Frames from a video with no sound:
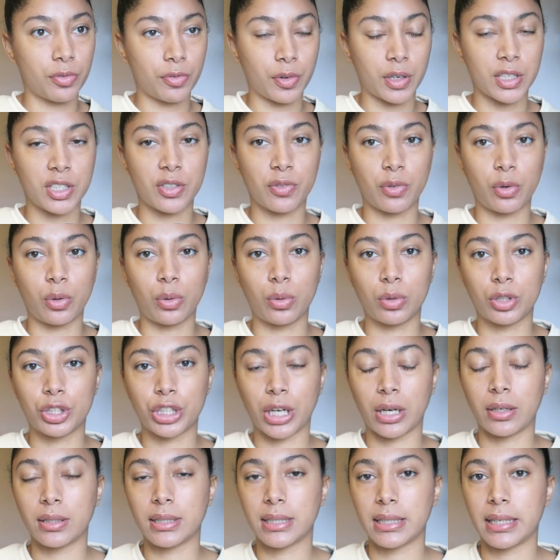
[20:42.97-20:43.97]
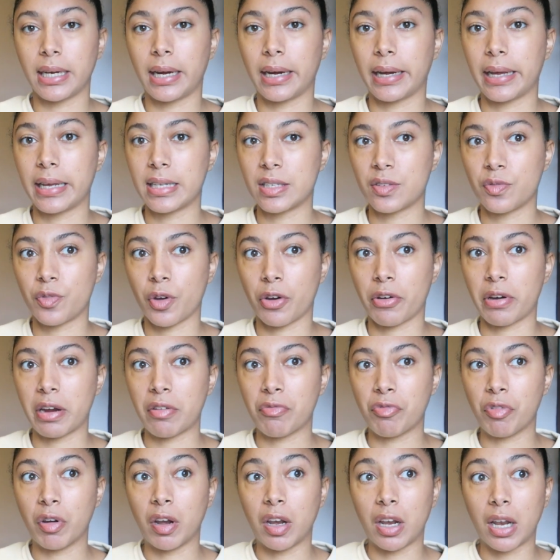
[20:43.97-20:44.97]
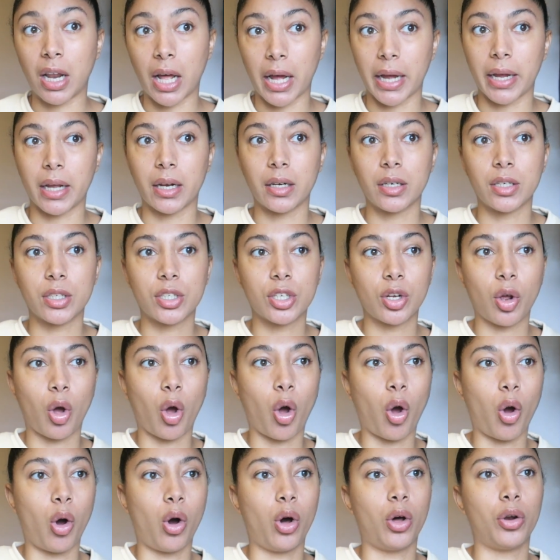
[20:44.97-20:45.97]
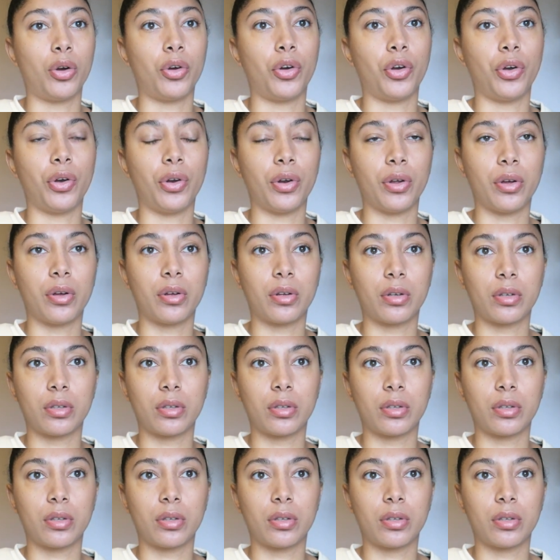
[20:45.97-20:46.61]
First of all, Zhao Ziyang is very reliant on